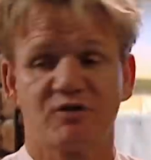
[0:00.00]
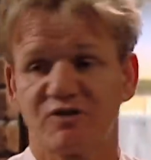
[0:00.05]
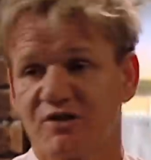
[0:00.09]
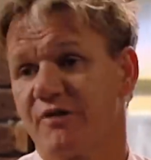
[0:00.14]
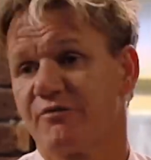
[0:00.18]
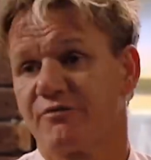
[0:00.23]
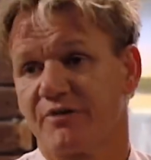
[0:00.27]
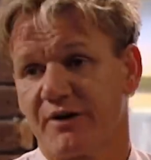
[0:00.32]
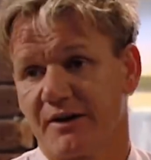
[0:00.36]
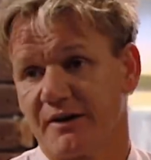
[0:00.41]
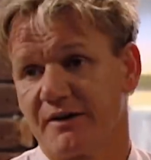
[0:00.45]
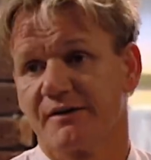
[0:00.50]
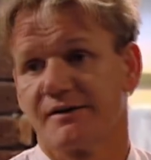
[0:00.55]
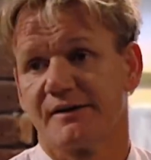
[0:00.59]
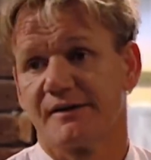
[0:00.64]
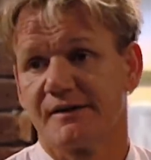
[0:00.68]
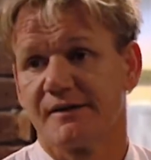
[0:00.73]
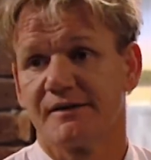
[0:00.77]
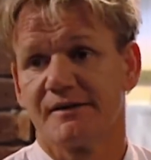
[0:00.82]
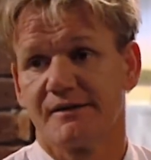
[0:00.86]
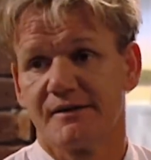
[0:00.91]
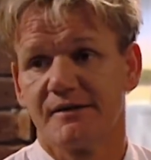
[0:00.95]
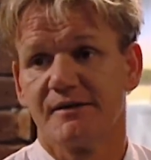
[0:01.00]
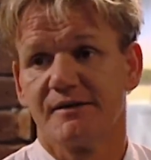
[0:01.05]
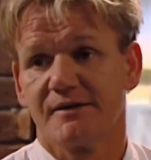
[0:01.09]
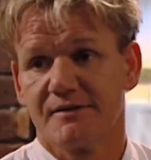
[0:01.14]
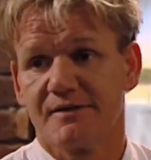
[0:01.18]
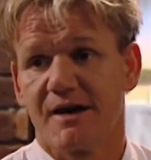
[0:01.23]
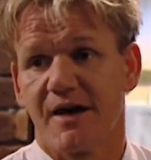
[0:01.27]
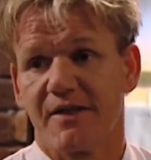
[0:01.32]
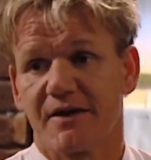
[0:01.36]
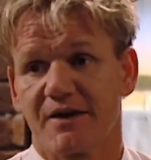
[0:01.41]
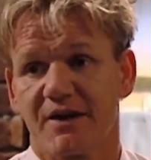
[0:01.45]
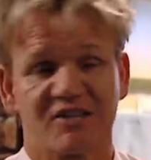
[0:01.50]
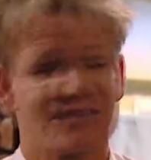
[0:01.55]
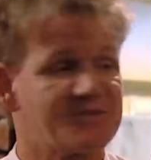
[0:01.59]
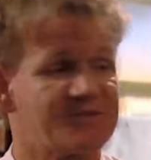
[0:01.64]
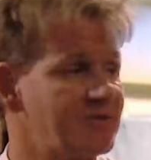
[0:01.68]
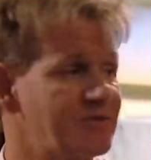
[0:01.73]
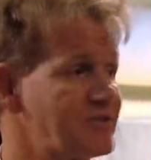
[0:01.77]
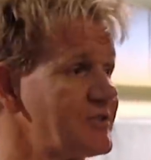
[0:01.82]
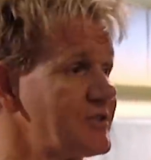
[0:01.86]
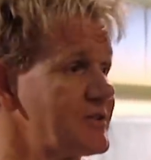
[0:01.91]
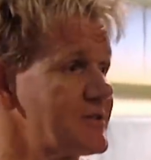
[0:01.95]
suffering are the
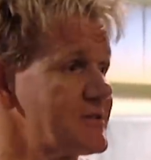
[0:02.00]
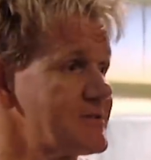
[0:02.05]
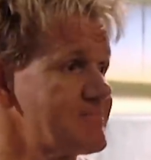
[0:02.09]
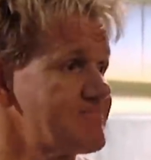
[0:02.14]
customers.